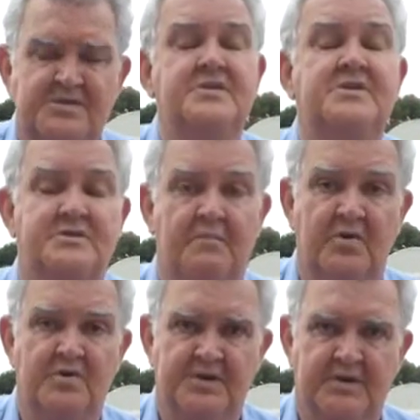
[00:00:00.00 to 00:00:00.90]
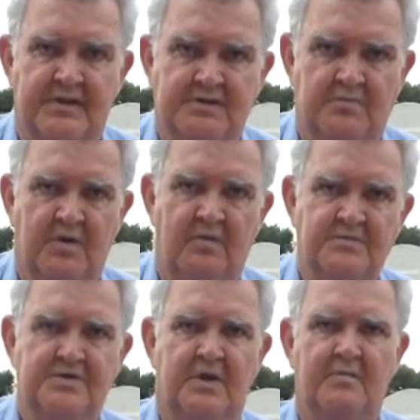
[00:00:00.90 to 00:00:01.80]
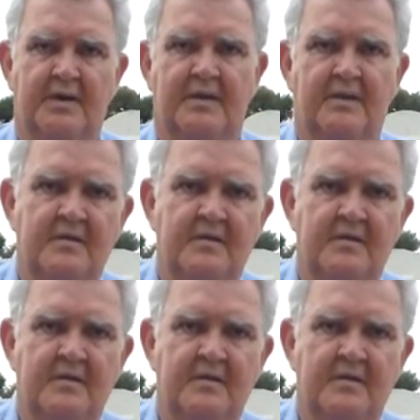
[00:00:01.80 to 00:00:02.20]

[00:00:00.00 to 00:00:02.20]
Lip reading: distribution. That's what I was on about.